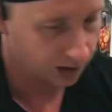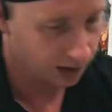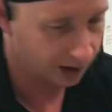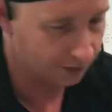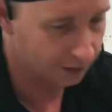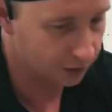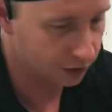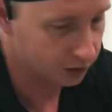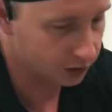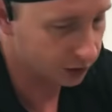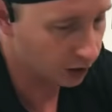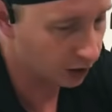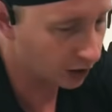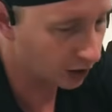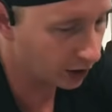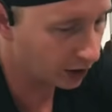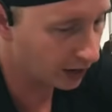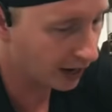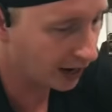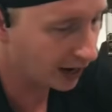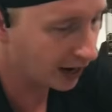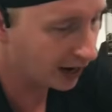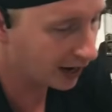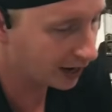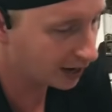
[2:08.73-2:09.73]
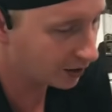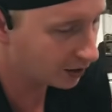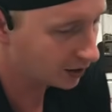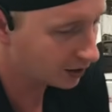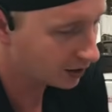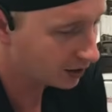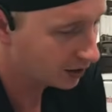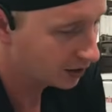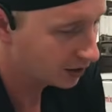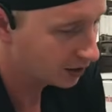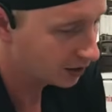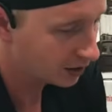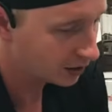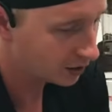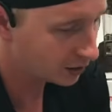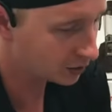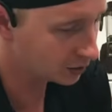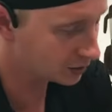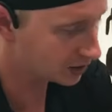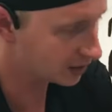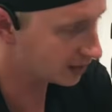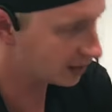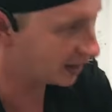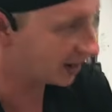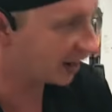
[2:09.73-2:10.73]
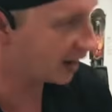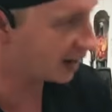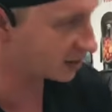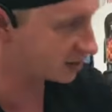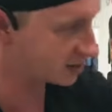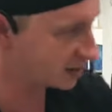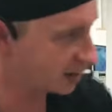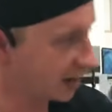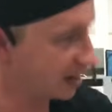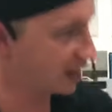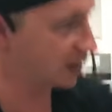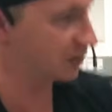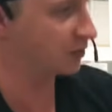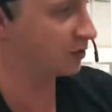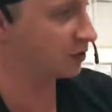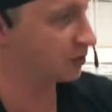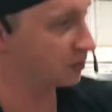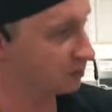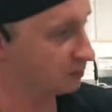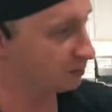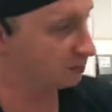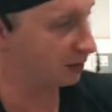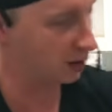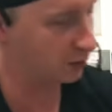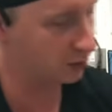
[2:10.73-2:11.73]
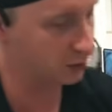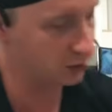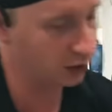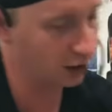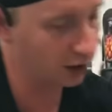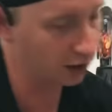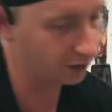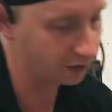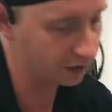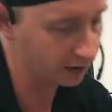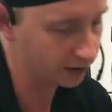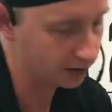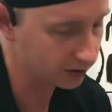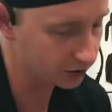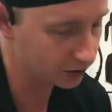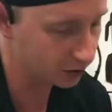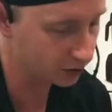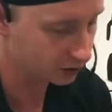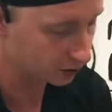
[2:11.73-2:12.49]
If you start on high, you'll see the ice kind of bounce off it. So